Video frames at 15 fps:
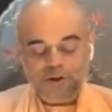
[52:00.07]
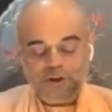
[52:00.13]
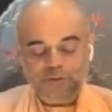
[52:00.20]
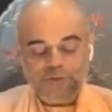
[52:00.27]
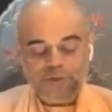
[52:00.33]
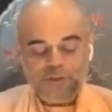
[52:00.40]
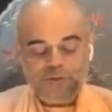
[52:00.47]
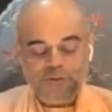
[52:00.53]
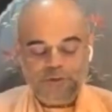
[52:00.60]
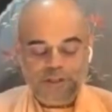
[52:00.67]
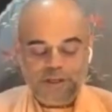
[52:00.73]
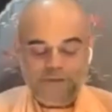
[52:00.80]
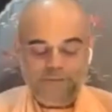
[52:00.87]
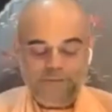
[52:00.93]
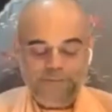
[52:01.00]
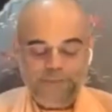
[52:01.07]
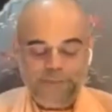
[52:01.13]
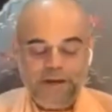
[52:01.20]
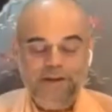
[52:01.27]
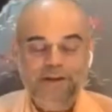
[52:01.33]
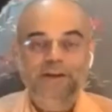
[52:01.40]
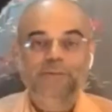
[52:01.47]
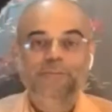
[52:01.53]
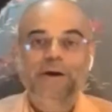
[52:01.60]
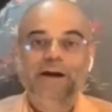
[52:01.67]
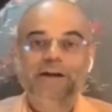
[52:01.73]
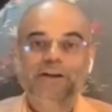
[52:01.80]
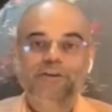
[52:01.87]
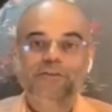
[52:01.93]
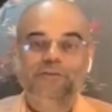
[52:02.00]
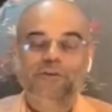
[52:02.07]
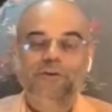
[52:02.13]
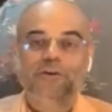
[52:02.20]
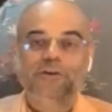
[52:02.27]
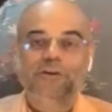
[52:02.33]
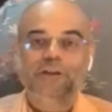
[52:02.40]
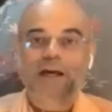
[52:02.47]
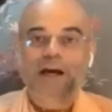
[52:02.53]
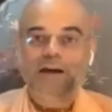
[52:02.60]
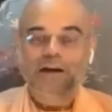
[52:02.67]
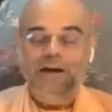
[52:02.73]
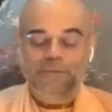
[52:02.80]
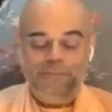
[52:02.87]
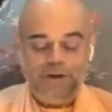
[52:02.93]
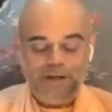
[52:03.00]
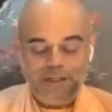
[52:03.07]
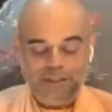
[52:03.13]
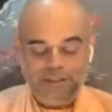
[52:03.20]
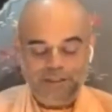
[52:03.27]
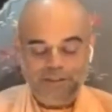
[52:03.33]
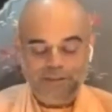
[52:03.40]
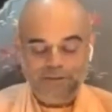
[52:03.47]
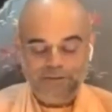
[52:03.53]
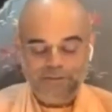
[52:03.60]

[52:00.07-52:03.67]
of his Gurudev and he departed for Dhaka, Bangladesh,